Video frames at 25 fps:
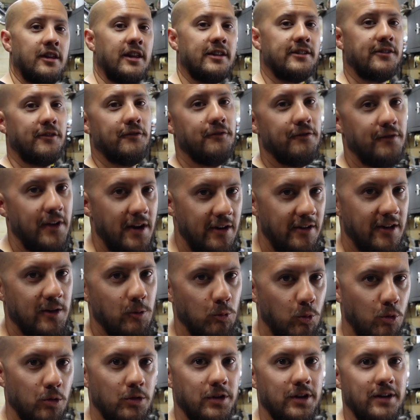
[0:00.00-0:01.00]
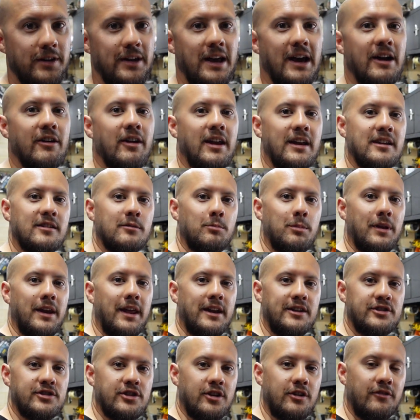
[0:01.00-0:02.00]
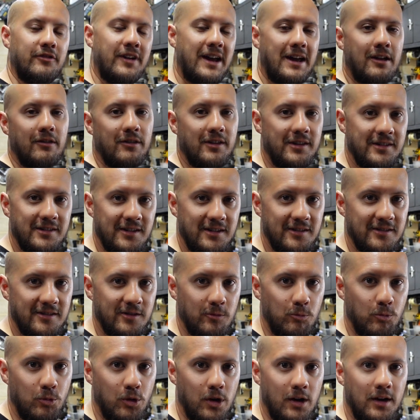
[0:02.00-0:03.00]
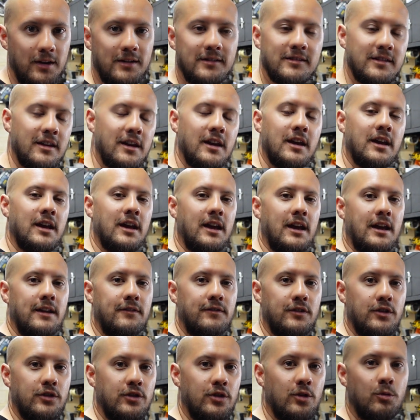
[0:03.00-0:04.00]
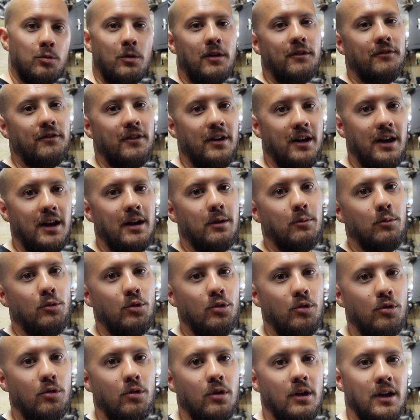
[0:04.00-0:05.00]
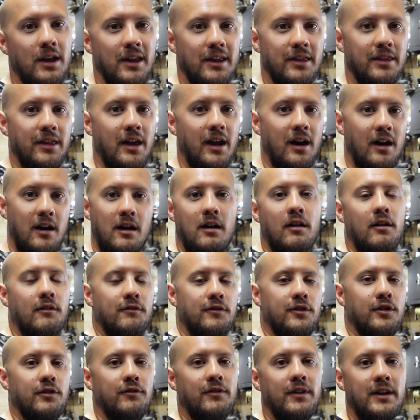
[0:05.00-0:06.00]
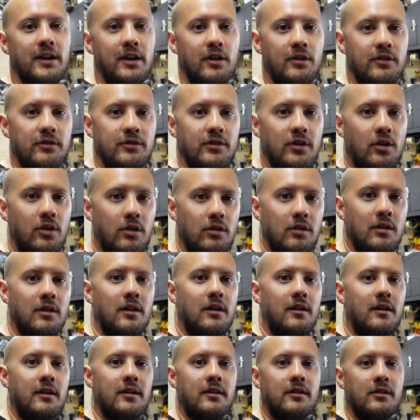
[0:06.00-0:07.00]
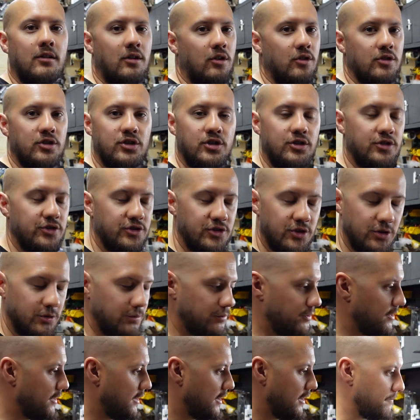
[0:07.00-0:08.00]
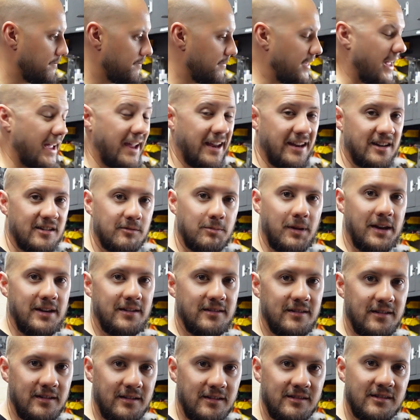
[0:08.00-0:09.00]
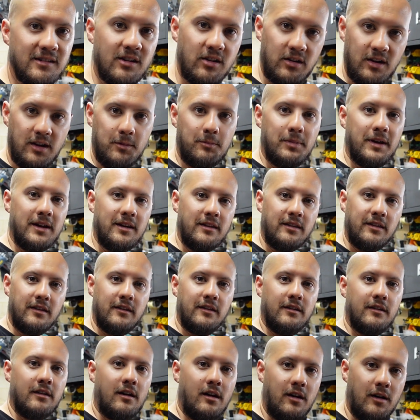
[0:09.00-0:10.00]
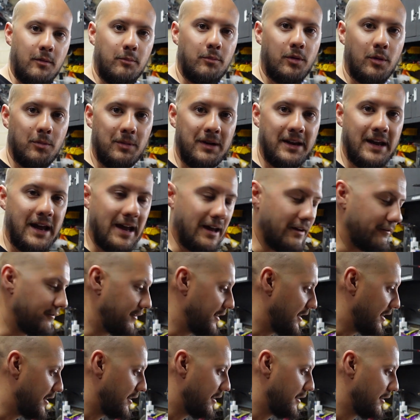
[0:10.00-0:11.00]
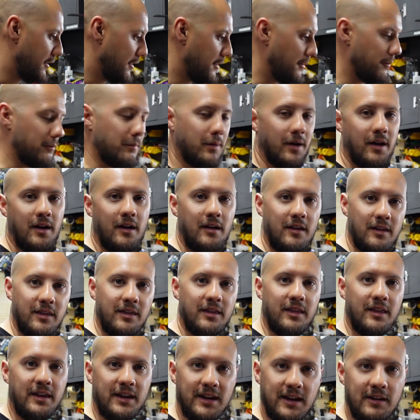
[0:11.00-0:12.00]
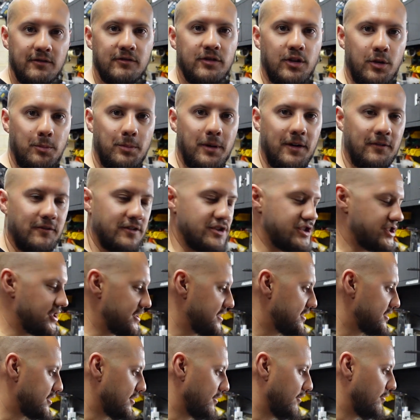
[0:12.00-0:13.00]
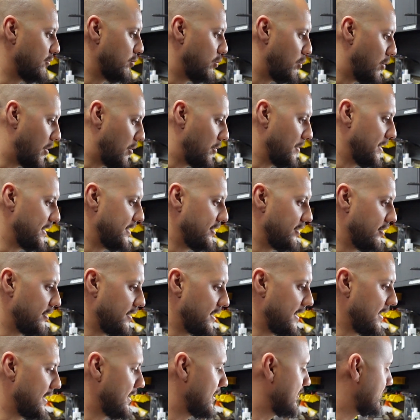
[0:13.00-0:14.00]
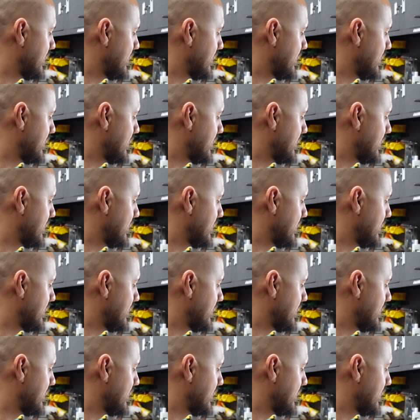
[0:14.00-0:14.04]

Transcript: that's a very watered down explanation of how this system works. If you do want to find out more, there are a few videos online on YouTube that explains it slightly better than I probably have done, but that gives you a bit of a gist of what we're doing here.